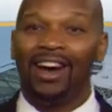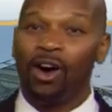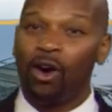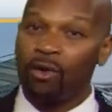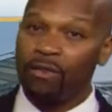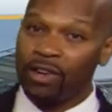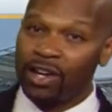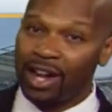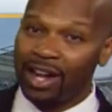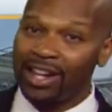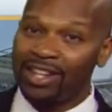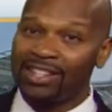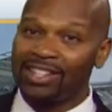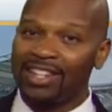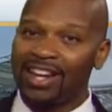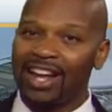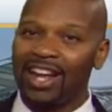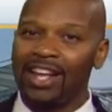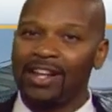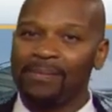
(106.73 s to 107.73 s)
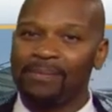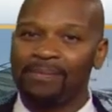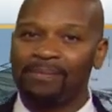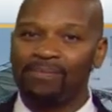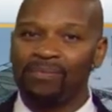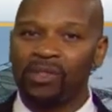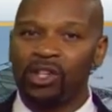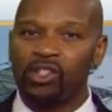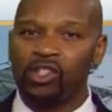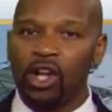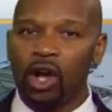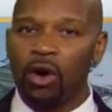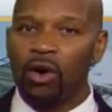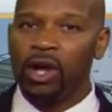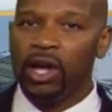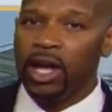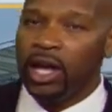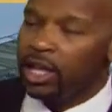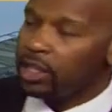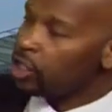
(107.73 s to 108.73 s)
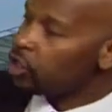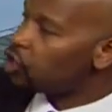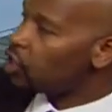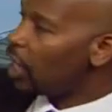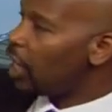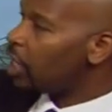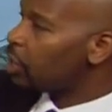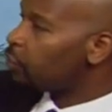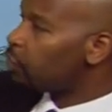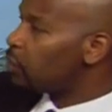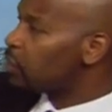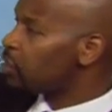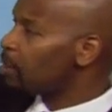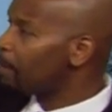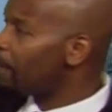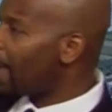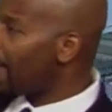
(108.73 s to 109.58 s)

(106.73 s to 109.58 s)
overnight tonight. So, the chance for some